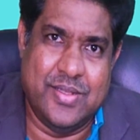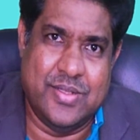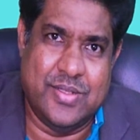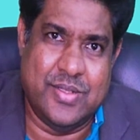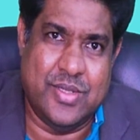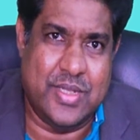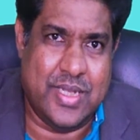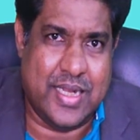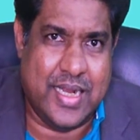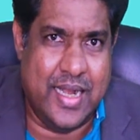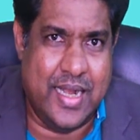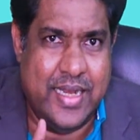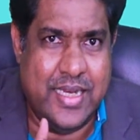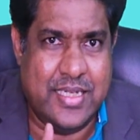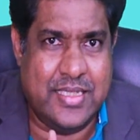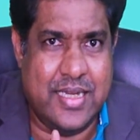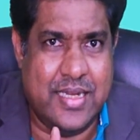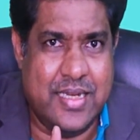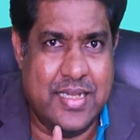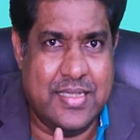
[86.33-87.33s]
So the
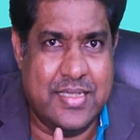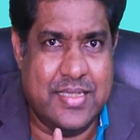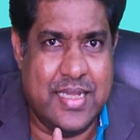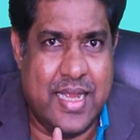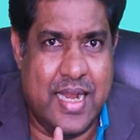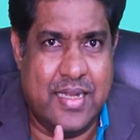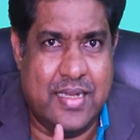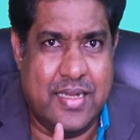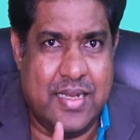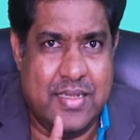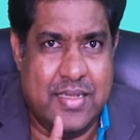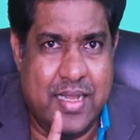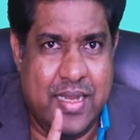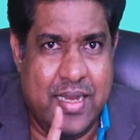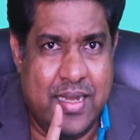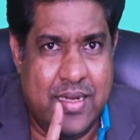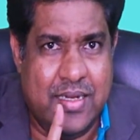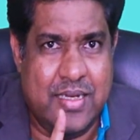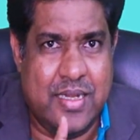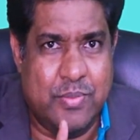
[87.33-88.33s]
condition is that
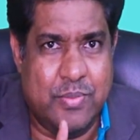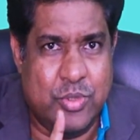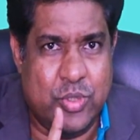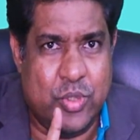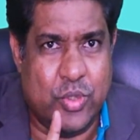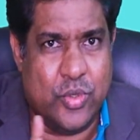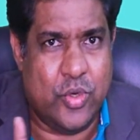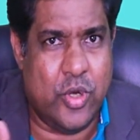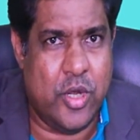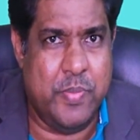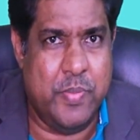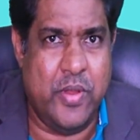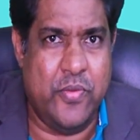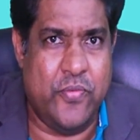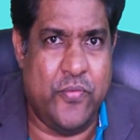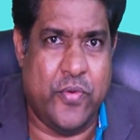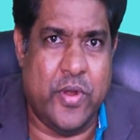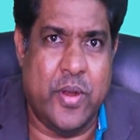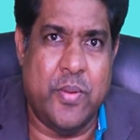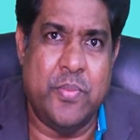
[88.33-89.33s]
the income should not be
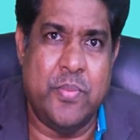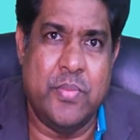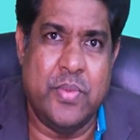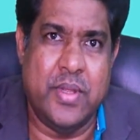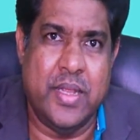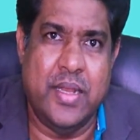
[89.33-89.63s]
from